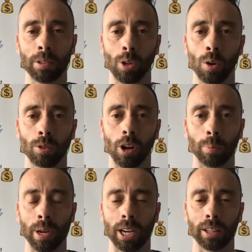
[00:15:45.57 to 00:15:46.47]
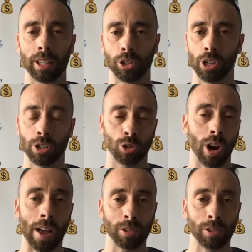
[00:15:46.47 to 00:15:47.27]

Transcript: overall pick in this year's draft,